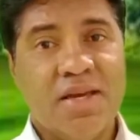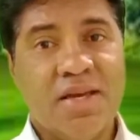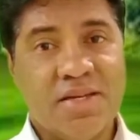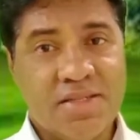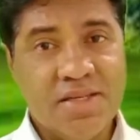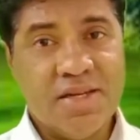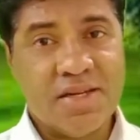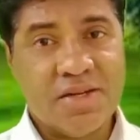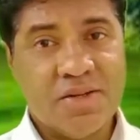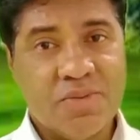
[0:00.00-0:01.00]
in
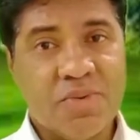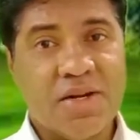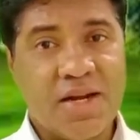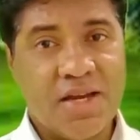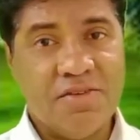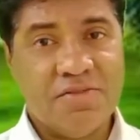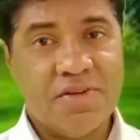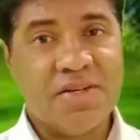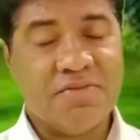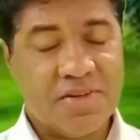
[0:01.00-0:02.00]
dealing with
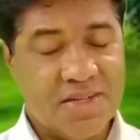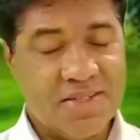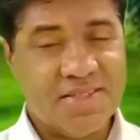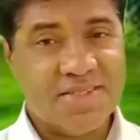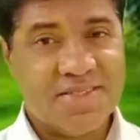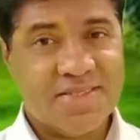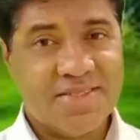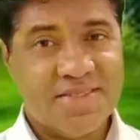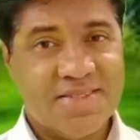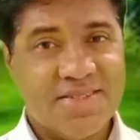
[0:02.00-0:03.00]
life
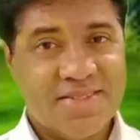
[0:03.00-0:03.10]
difficulties.